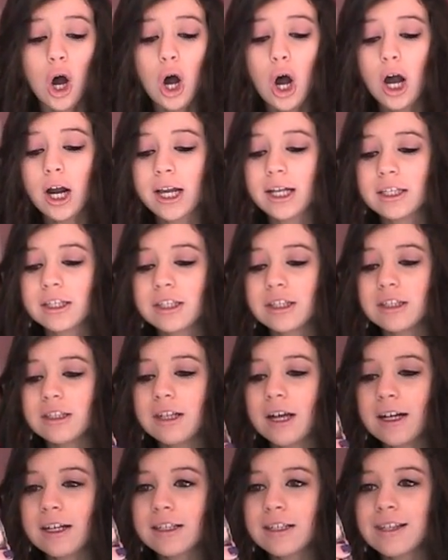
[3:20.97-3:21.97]
Okay, so the
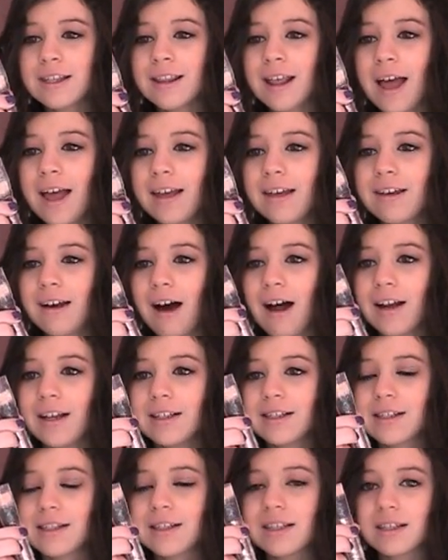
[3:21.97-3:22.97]
next thing I got
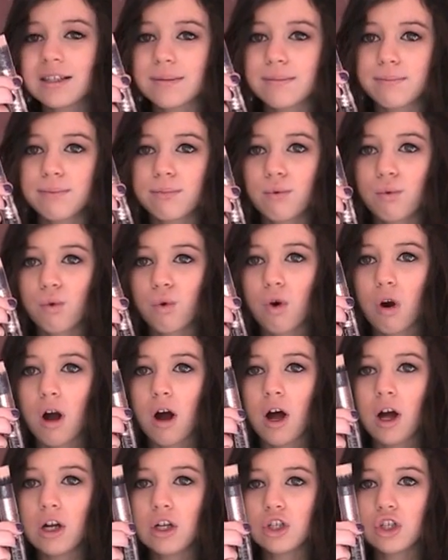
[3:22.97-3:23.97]
is this
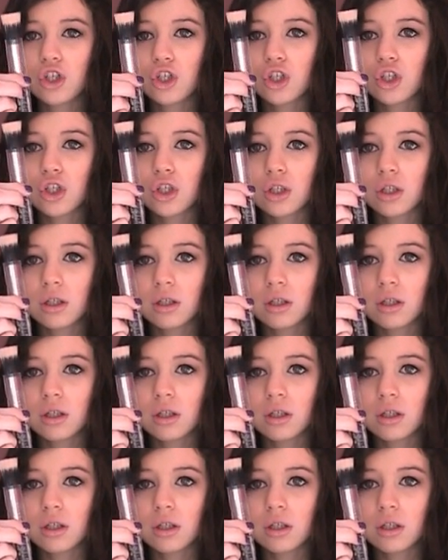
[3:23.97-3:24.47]
brush.